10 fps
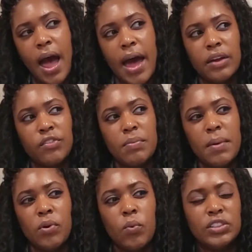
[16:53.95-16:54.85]
I didn't
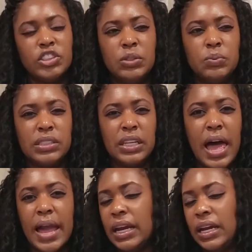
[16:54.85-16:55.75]
remember what she was
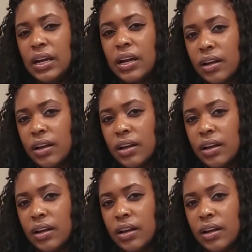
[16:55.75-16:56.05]
like.